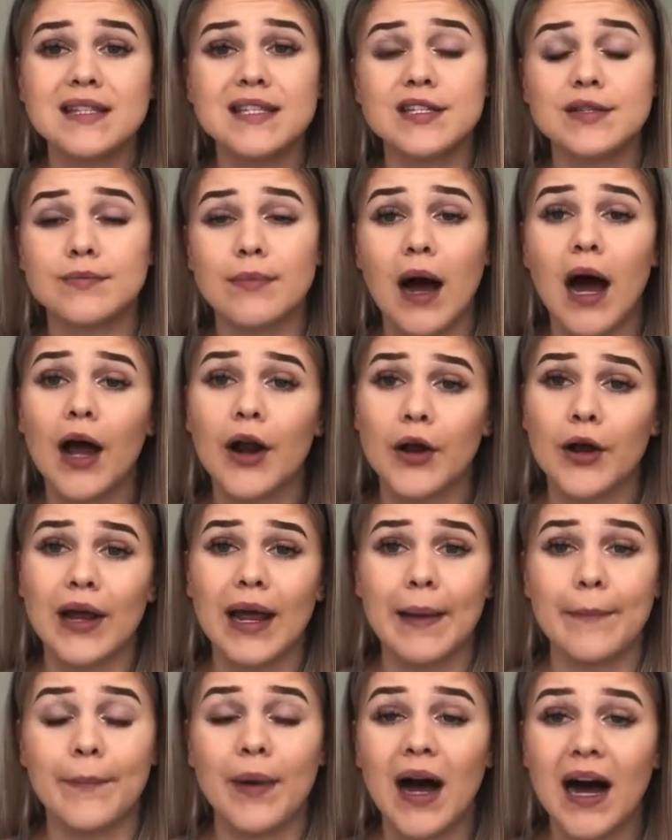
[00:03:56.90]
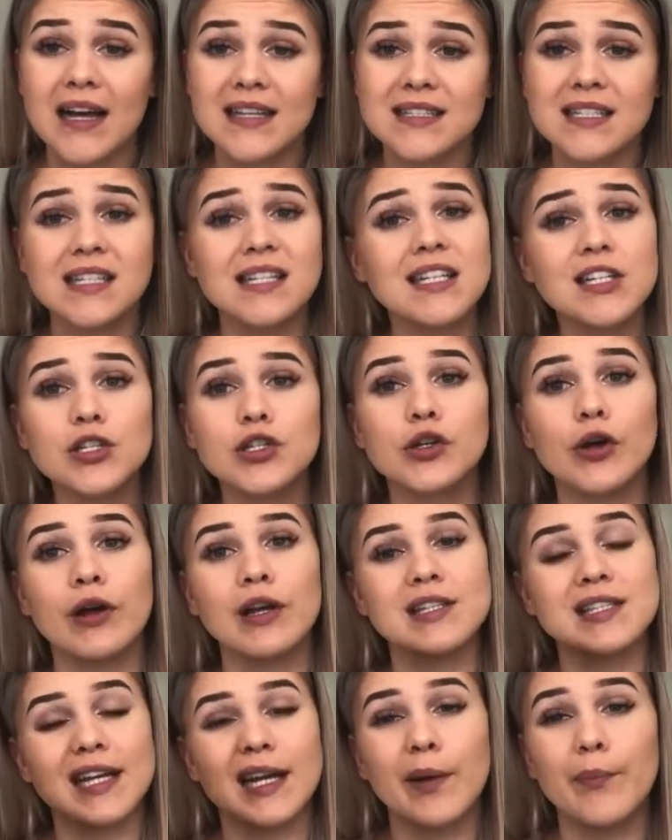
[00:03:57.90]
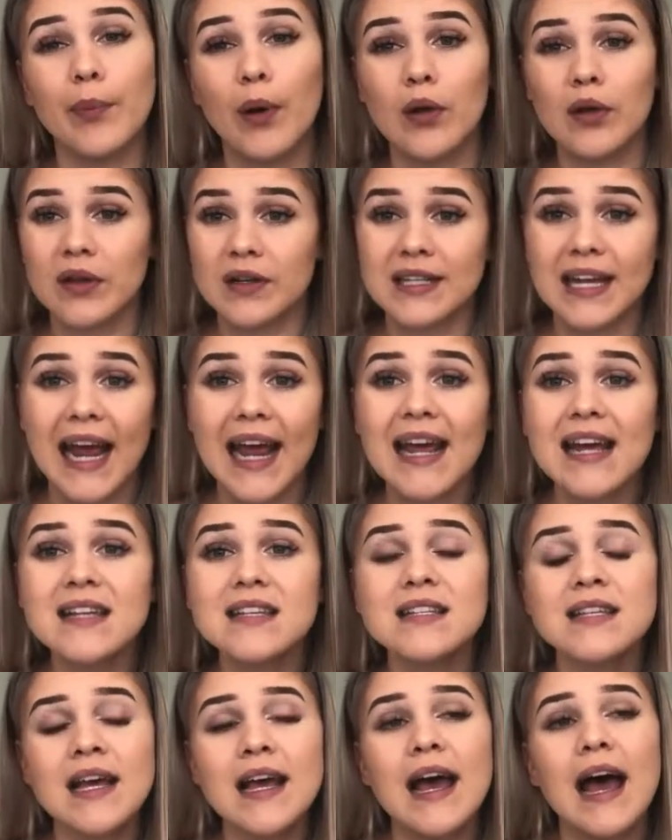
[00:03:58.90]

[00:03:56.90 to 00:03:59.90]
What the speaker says: tomato and pasta dish, so it's like a bolognese,